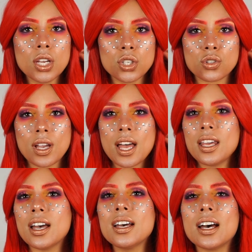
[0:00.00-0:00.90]
Try
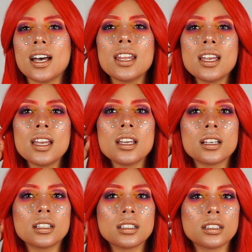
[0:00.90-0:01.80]
to hide it,
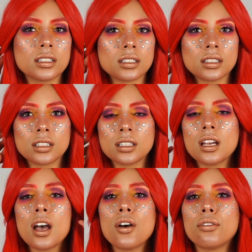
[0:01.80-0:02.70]

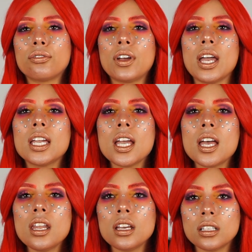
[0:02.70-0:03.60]
fake
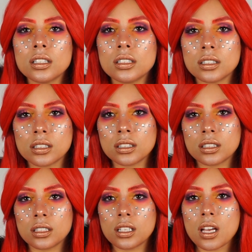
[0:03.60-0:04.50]
it,
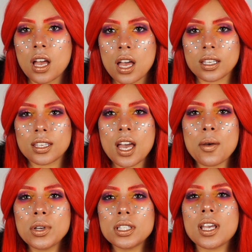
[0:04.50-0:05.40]
I
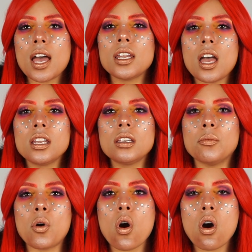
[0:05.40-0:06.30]
can't pretend
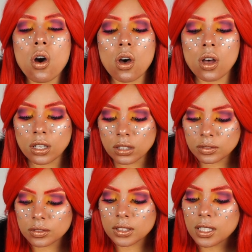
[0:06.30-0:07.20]
anymore.
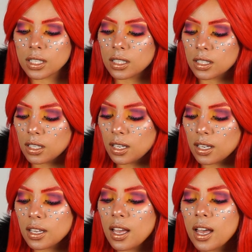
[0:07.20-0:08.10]

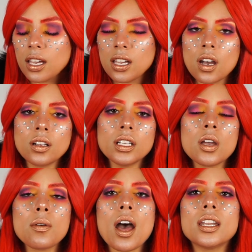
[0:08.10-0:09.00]
I only
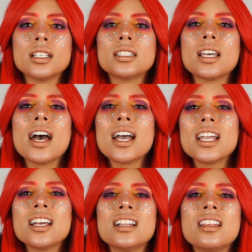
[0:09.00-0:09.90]
wanna die
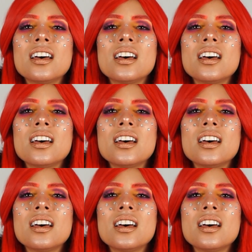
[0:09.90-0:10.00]
in